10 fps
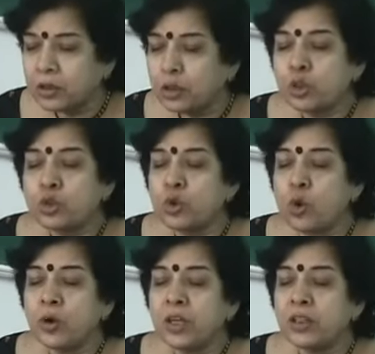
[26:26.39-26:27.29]
the
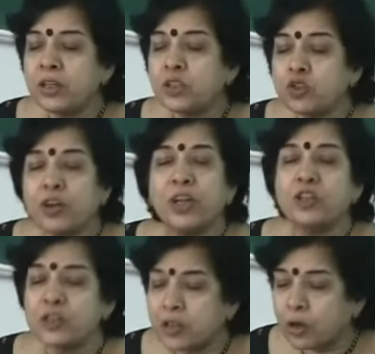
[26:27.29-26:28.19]
stone in the
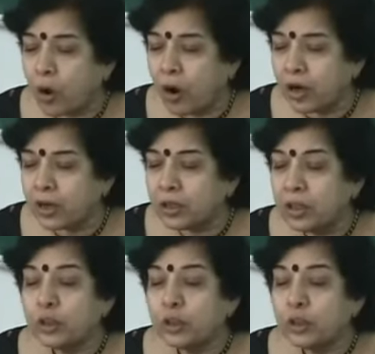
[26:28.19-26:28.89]
street is a god.